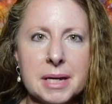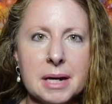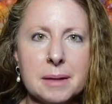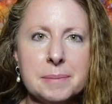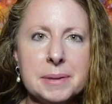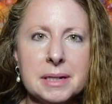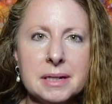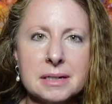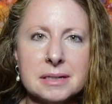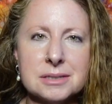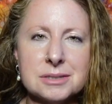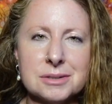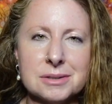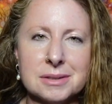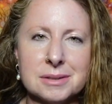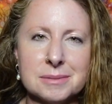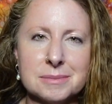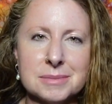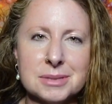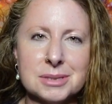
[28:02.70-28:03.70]
be happy to answer
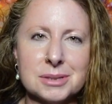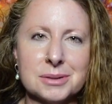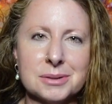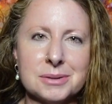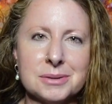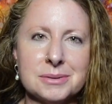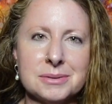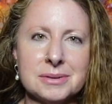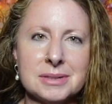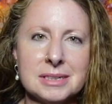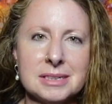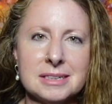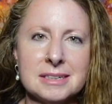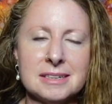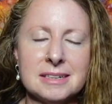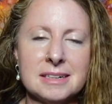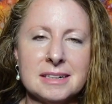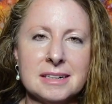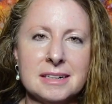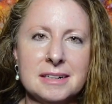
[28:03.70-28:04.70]
them. So
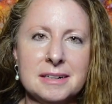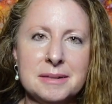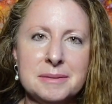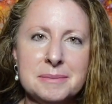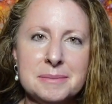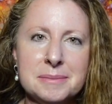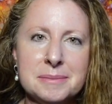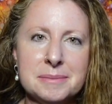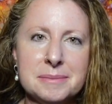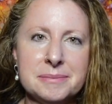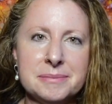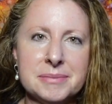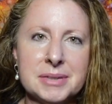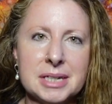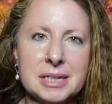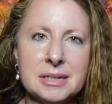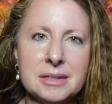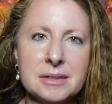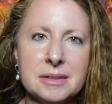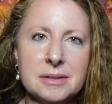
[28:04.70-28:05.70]

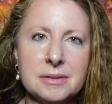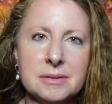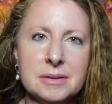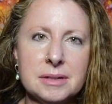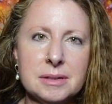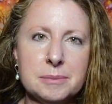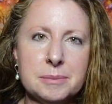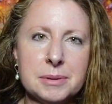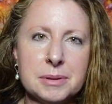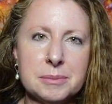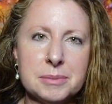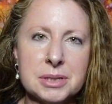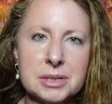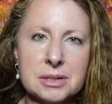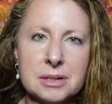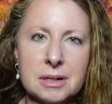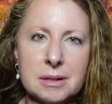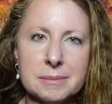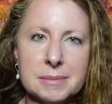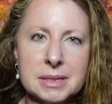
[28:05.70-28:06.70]
anything you need, put them in the
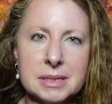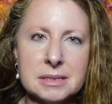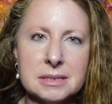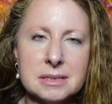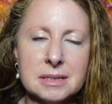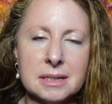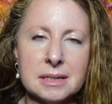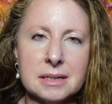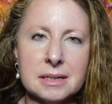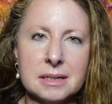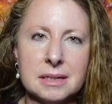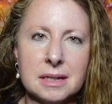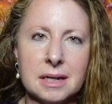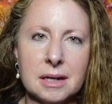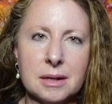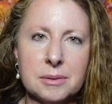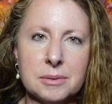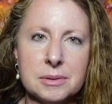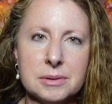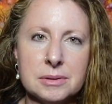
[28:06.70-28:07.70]
comments, and
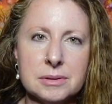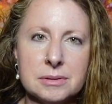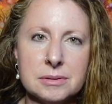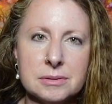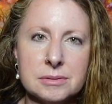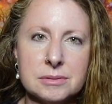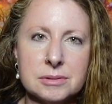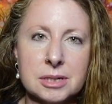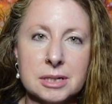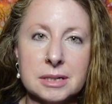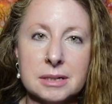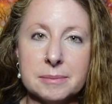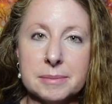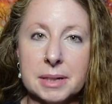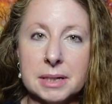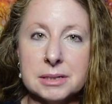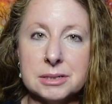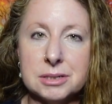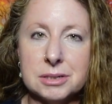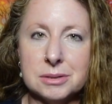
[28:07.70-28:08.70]
I will try to get
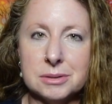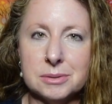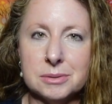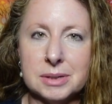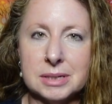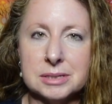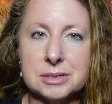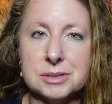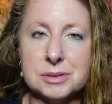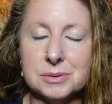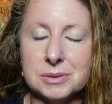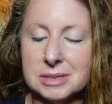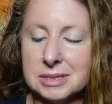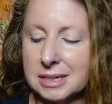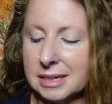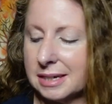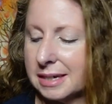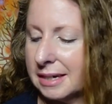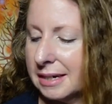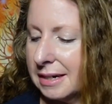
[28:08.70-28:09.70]
back to you as soon as
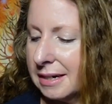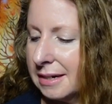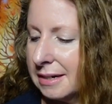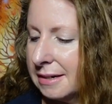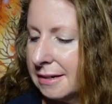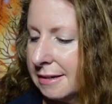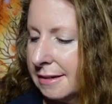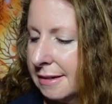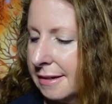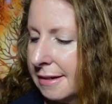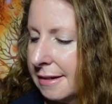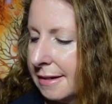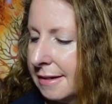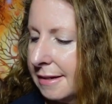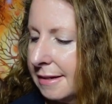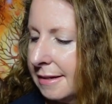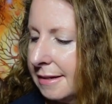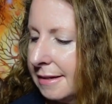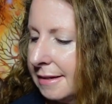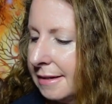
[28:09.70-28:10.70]
I can.
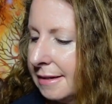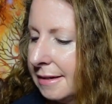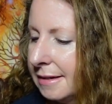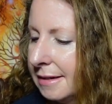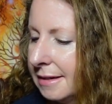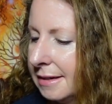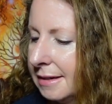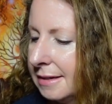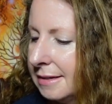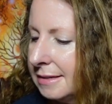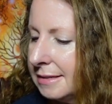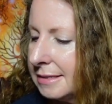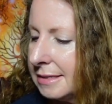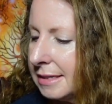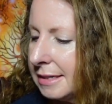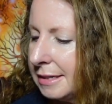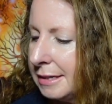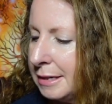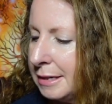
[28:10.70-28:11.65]
And